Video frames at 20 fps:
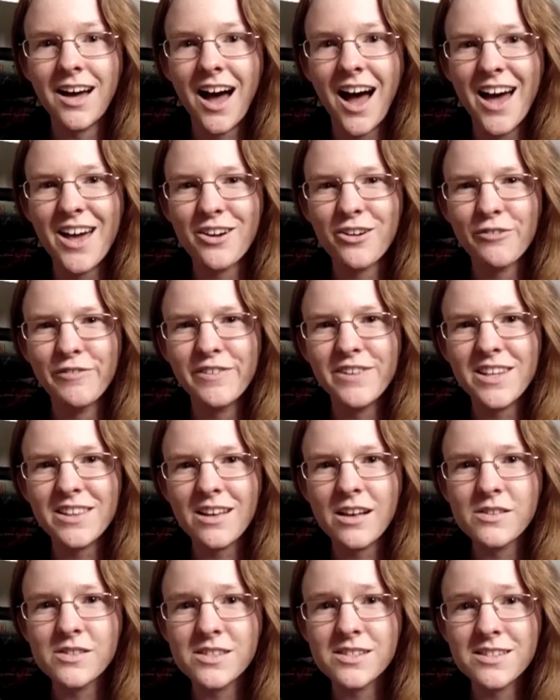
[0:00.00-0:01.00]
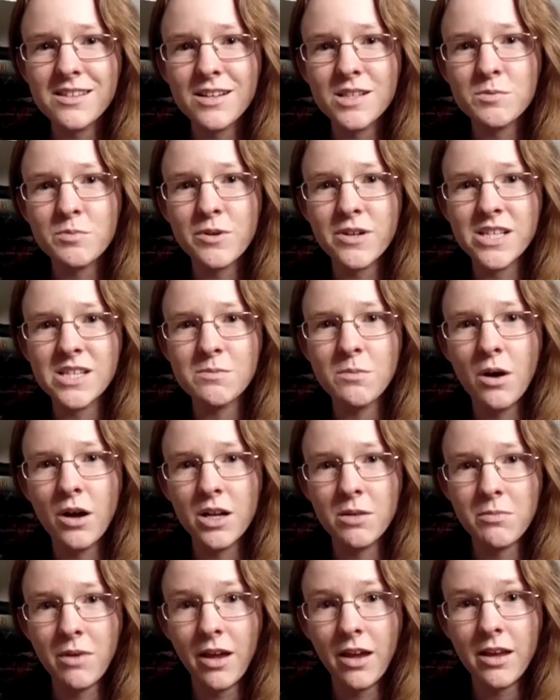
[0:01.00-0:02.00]
I don't know, 50,000 sounds pretty
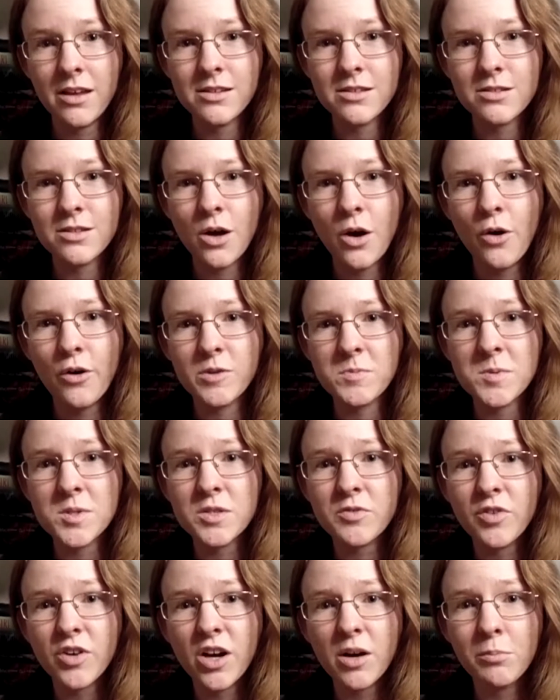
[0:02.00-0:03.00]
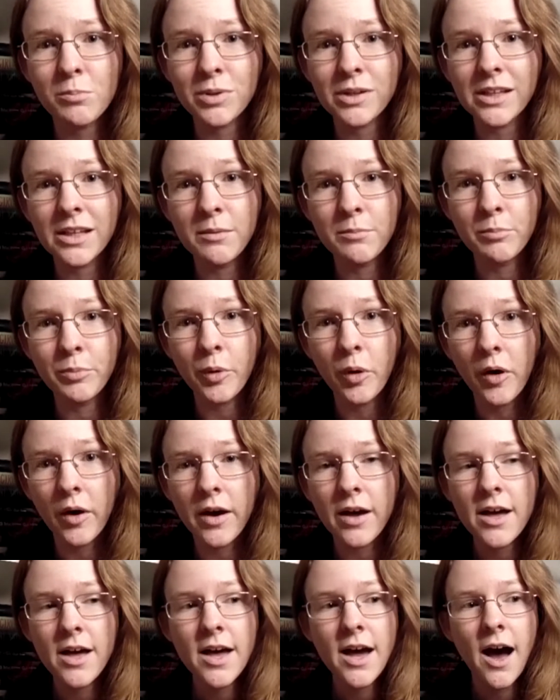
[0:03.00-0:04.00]
small to me, so especially for a complete book.